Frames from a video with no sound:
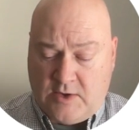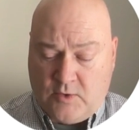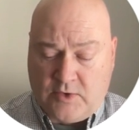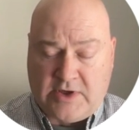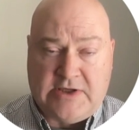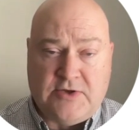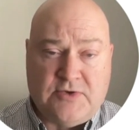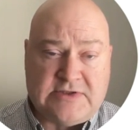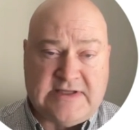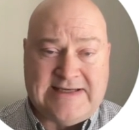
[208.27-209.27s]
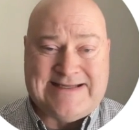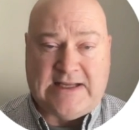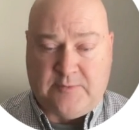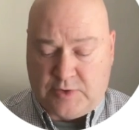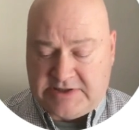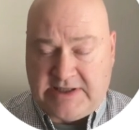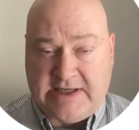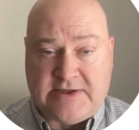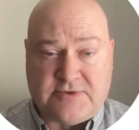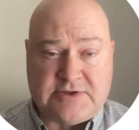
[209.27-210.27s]
We're going to use the 10%
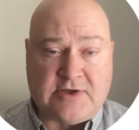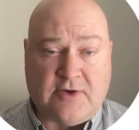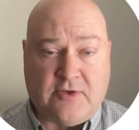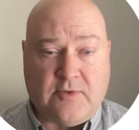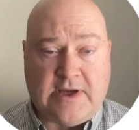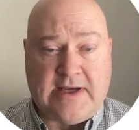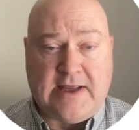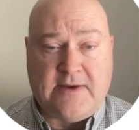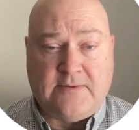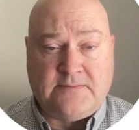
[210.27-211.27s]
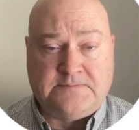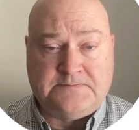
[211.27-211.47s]
interest all the way down.